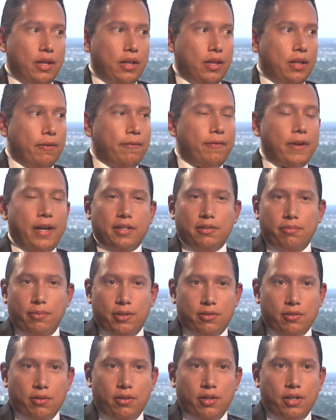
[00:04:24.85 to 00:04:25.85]
The vast
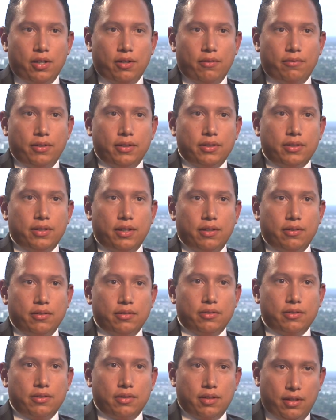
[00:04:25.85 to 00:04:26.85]
majority of
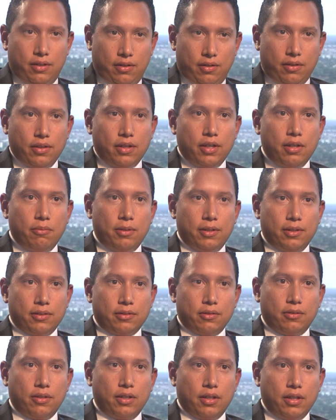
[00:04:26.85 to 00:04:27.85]
Latinos here in
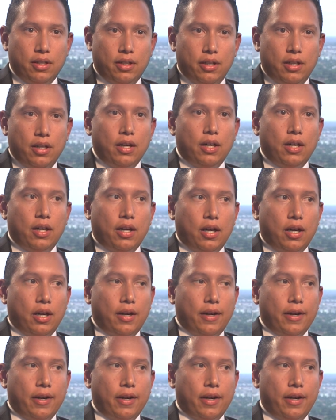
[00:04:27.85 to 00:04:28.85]
Minnesota
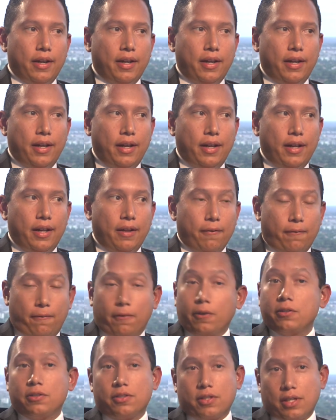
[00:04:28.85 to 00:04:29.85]
are
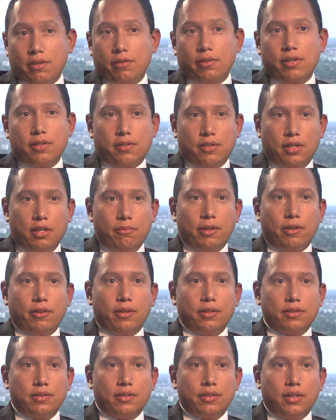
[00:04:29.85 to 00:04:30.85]
first-generation
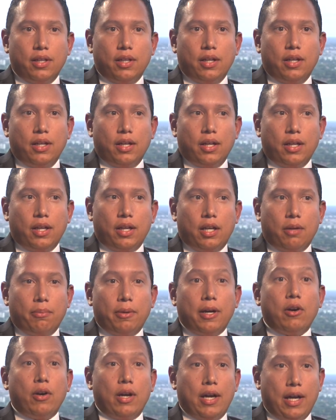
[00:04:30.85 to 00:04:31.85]
immigrants, and
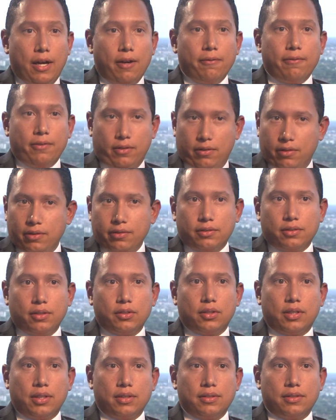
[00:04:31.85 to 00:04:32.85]
about half, according to
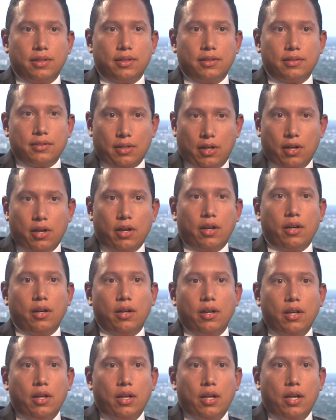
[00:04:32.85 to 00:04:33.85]
statistics, are
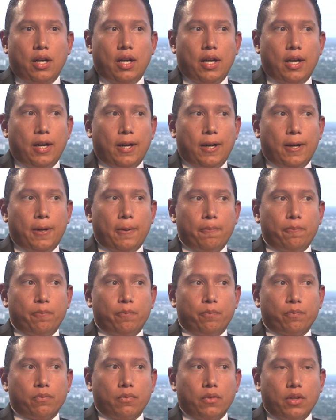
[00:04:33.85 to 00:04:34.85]

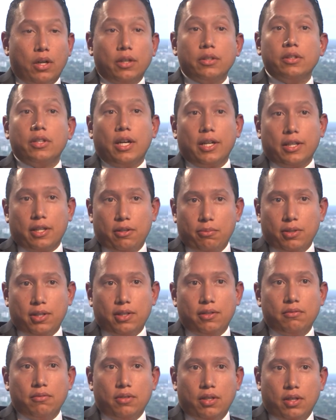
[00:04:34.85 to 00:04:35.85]

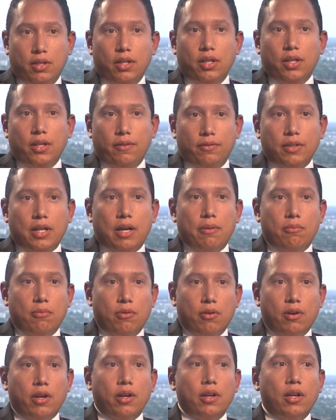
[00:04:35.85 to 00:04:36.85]
undocumented, if not
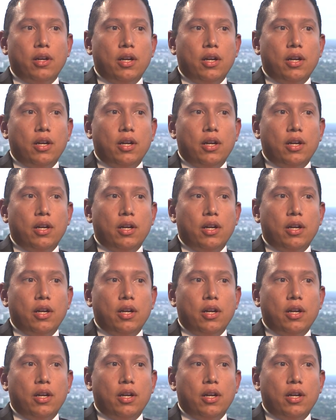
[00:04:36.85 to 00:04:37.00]
more.